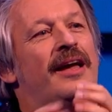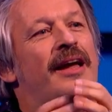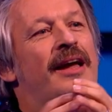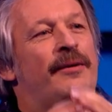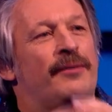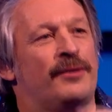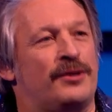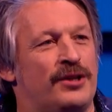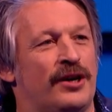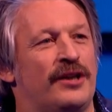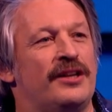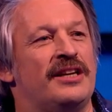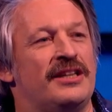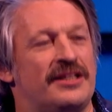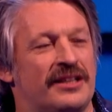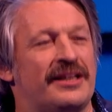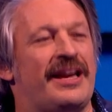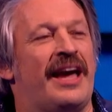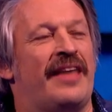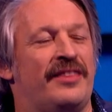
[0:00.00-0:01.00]
it turned
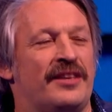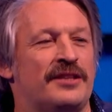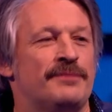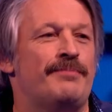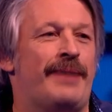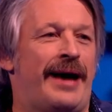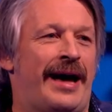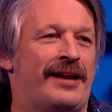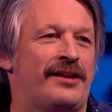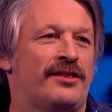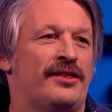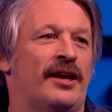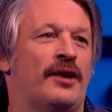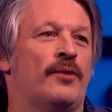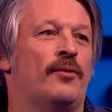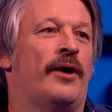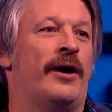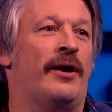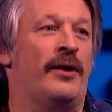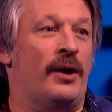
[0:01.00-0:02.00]
into, again, this mad
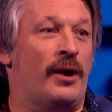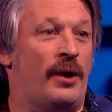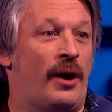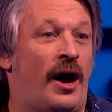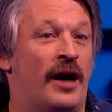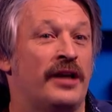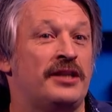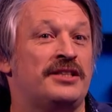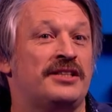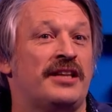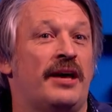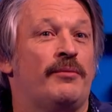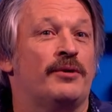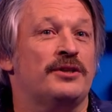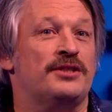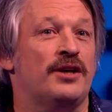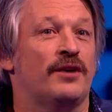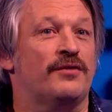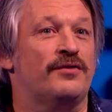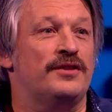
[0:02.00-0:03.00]
thing where I'd set
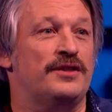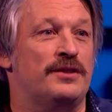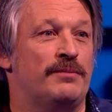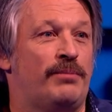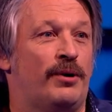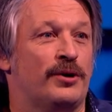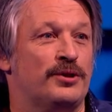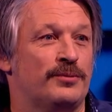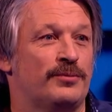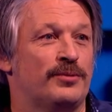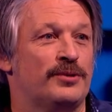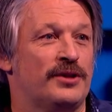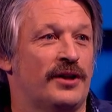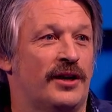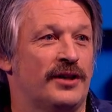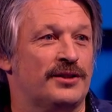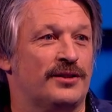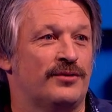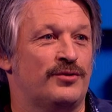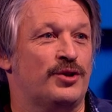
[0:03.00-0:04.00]
myself this impossible
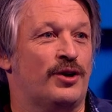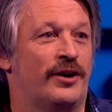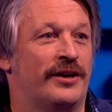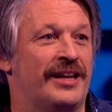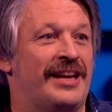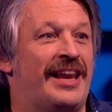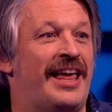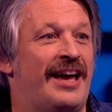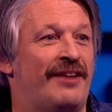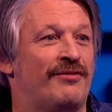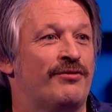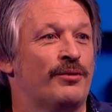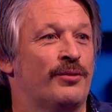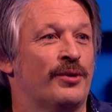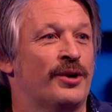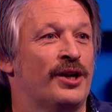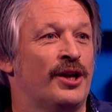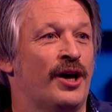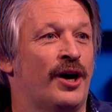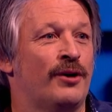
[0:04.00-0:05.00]
task of trying to let
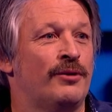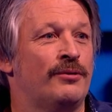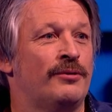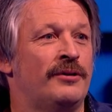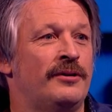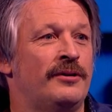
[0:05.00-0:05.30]
everyone know.